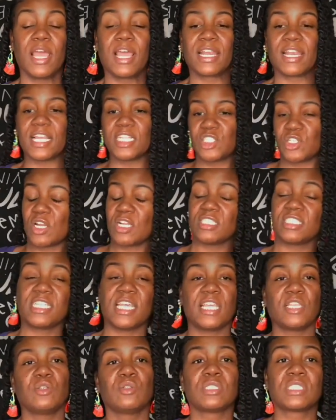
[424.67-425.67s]
They trying to tell
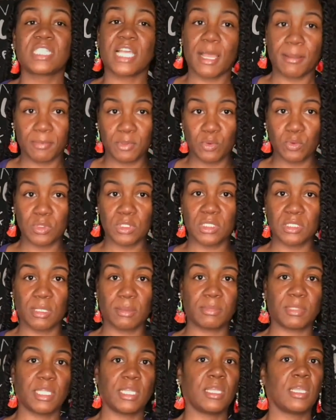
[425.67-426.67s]
you to stop doing
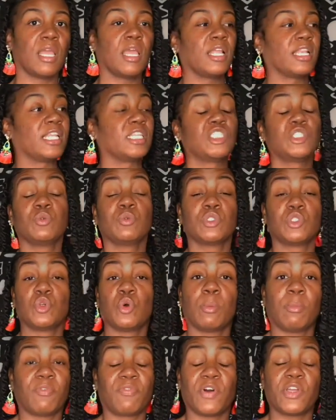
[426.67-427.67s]
something that you was
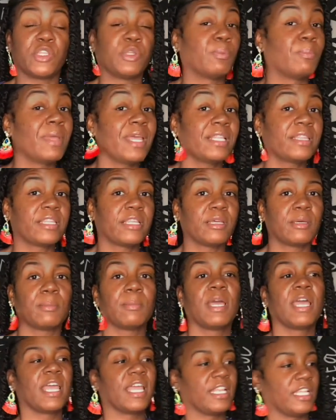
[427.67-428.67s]
doing before you met them,
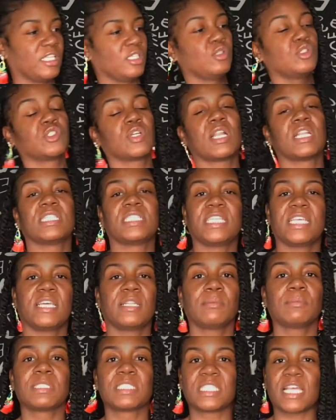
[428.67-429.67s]
and then you trying to tell
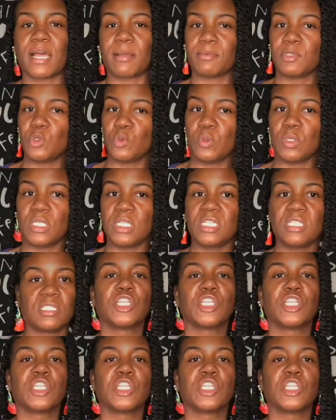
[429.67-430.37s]
them to stop doing this.